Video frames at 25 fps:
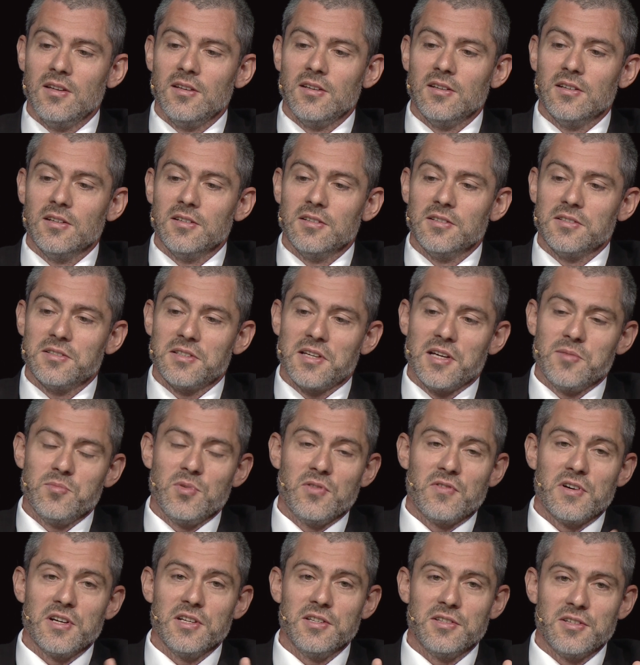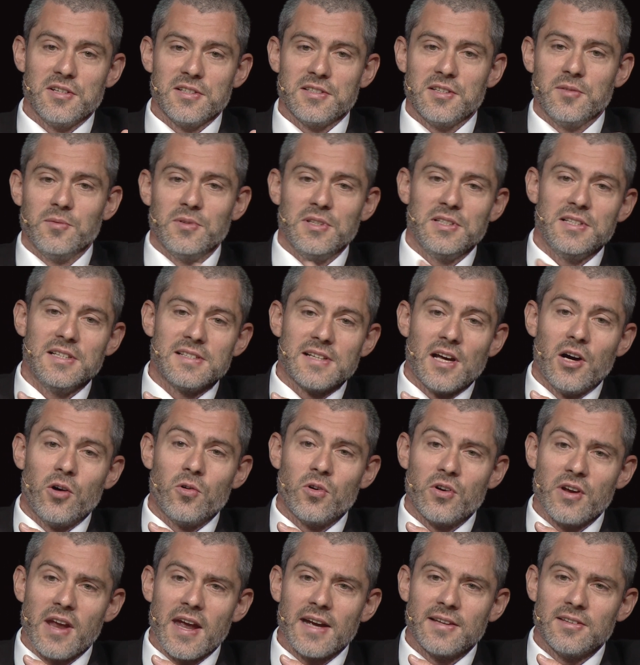This can be very interesting. This is
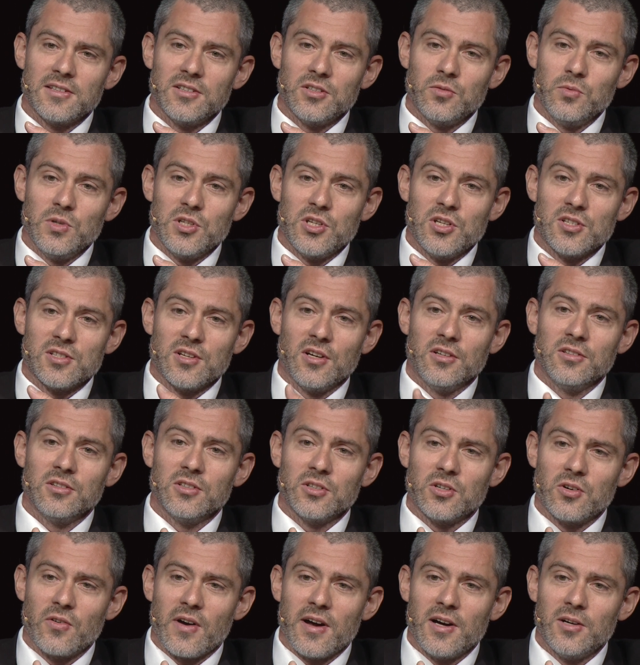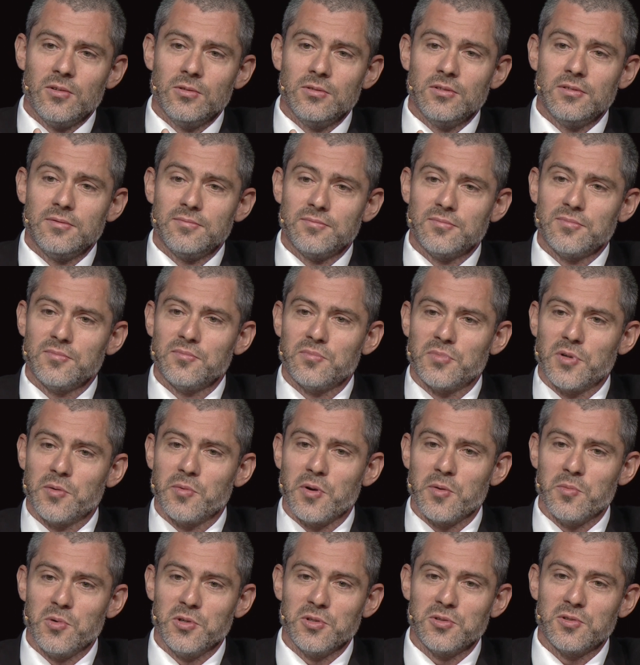our reactor, which is underground.
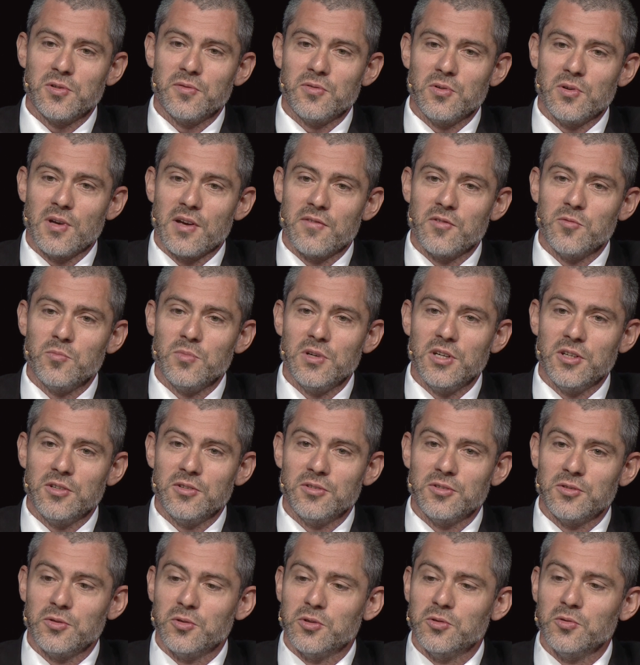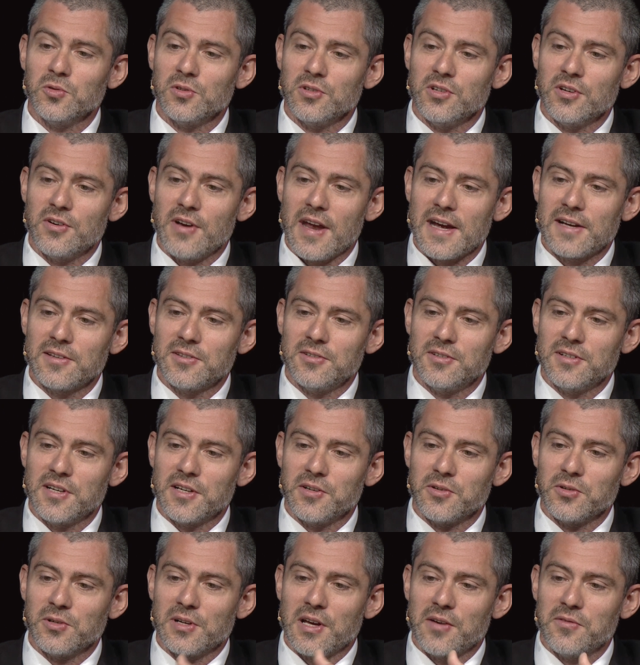Probably most of you haven't been into a nuclear reactor.
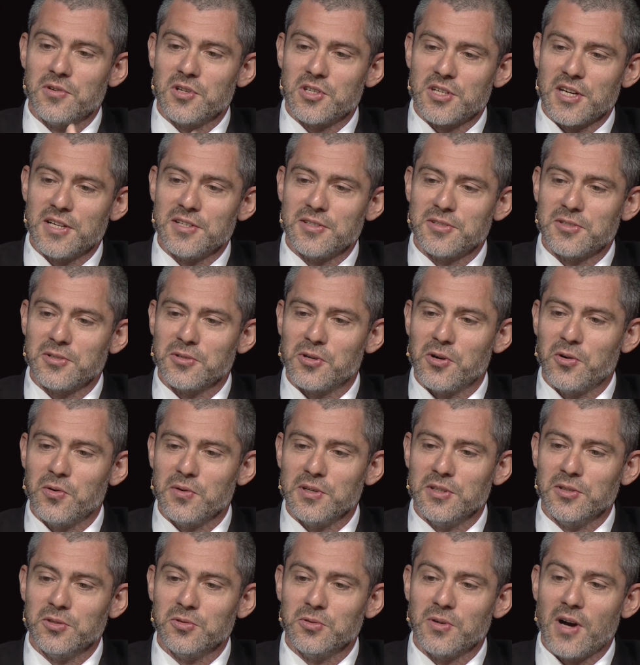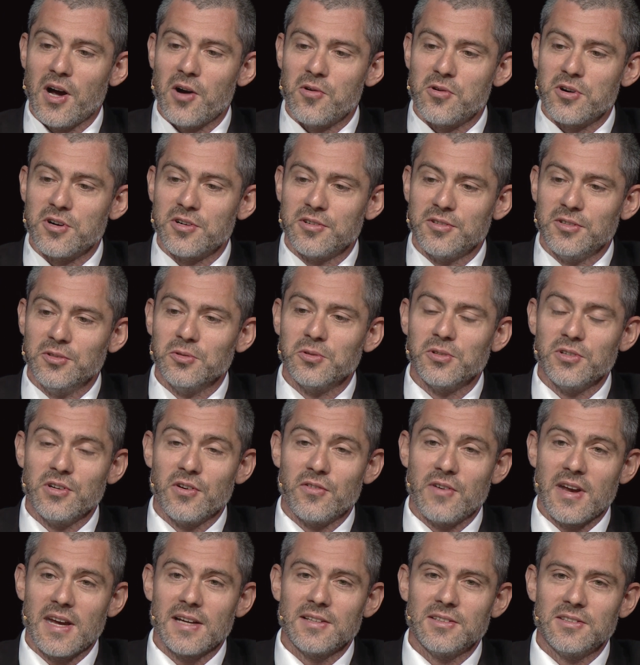Now you have a chance to go into our
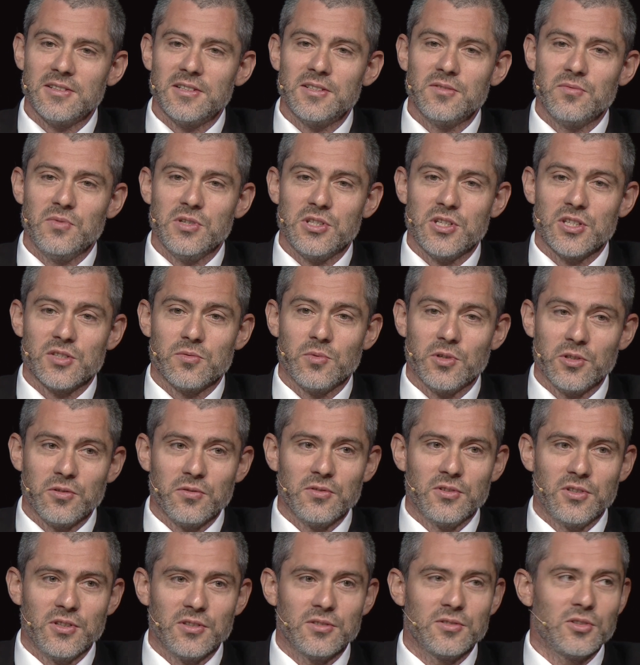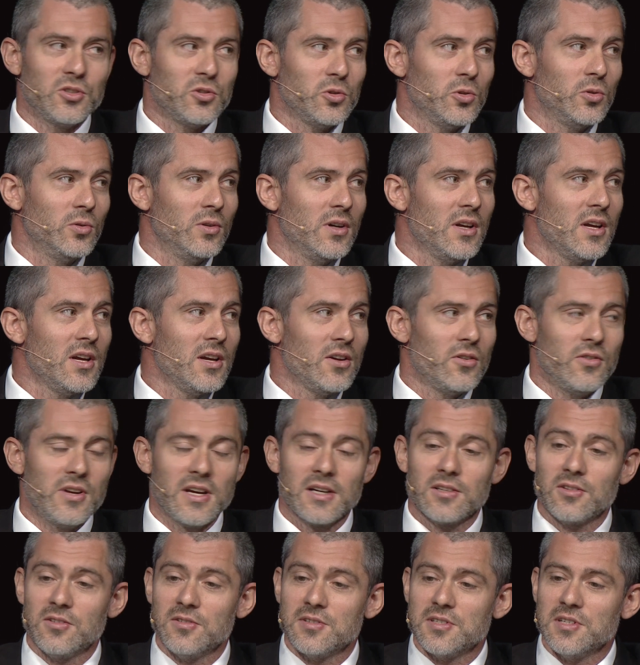nuclear reactor, which is one of the 2
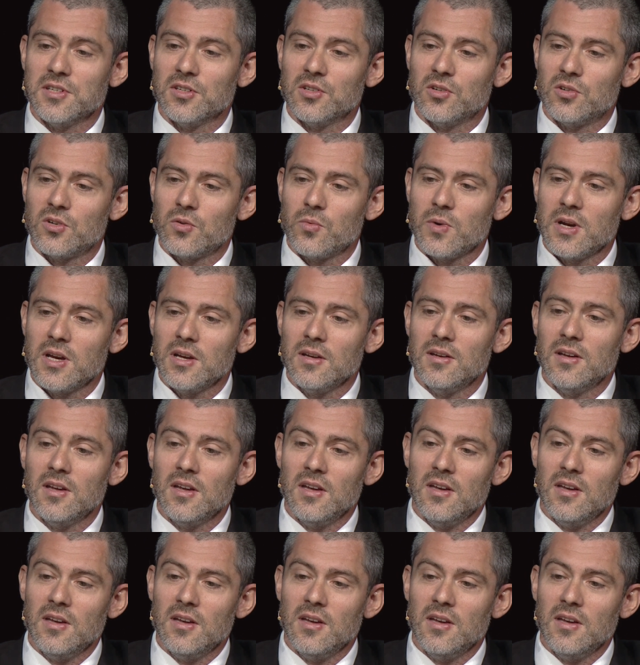reactors in Norway.